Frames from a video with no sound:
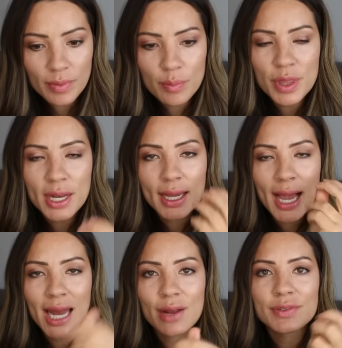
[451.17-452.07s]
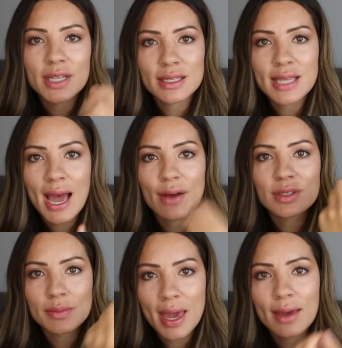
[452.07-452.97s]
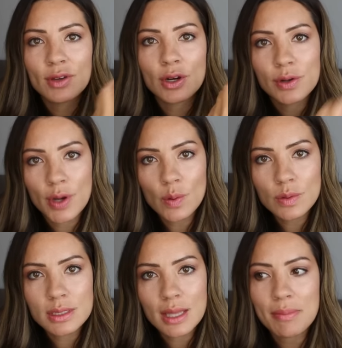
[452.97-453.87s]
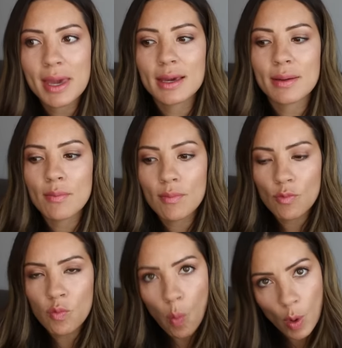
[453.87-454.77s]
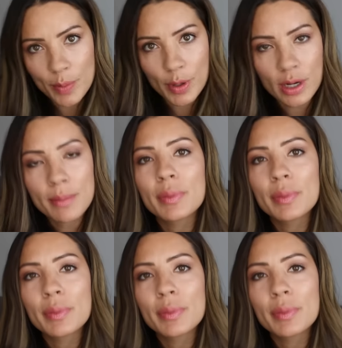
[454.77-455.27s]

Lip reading: But then it kind of does have some heavier notes that make it warmer,